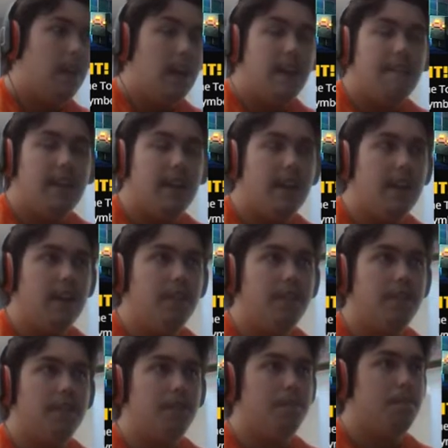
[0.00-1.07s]
if it
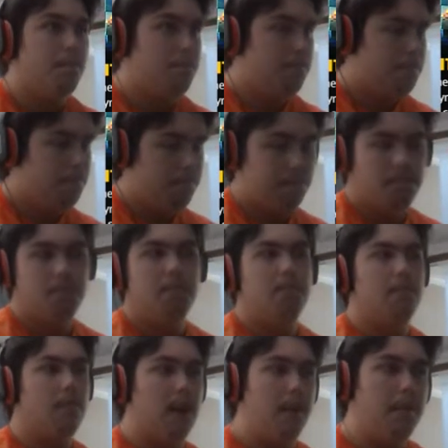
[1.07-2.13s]
is,
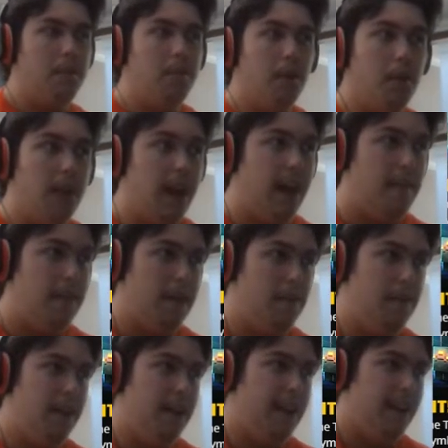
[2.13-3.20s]
I'll be more than happy to
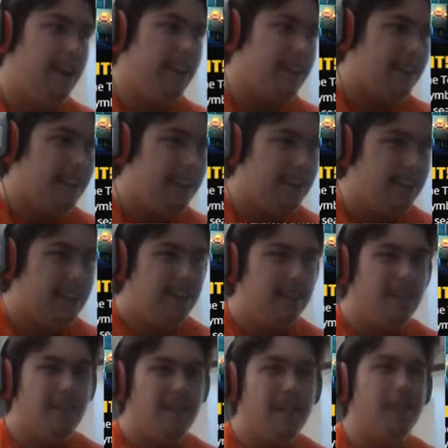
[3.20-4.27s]
play it.
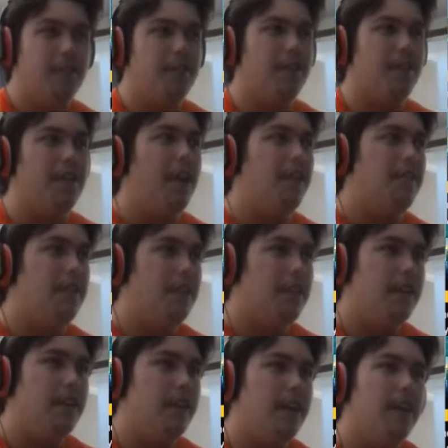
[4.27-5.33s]
We need some new content
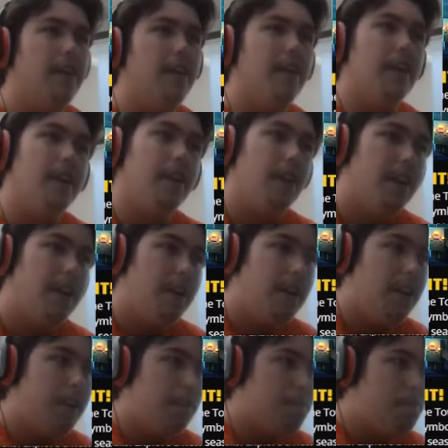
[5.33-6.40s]
here anyway.
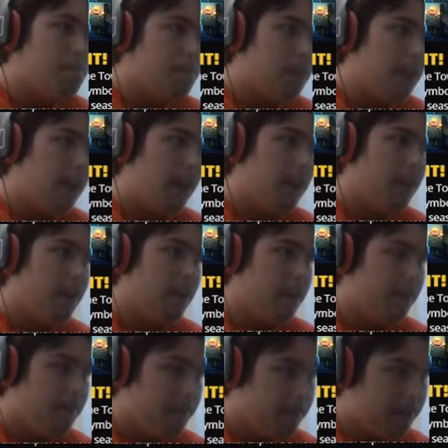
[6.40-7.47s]
But anyway,
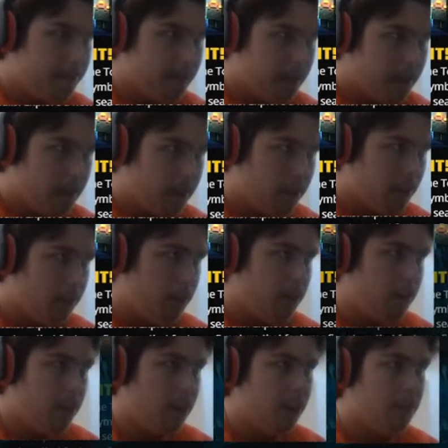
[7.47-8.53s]

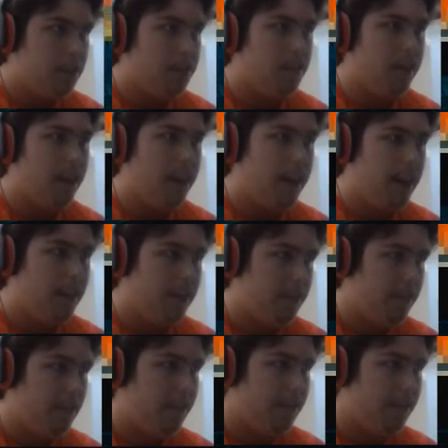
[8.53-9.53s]
we're going to go straight into it.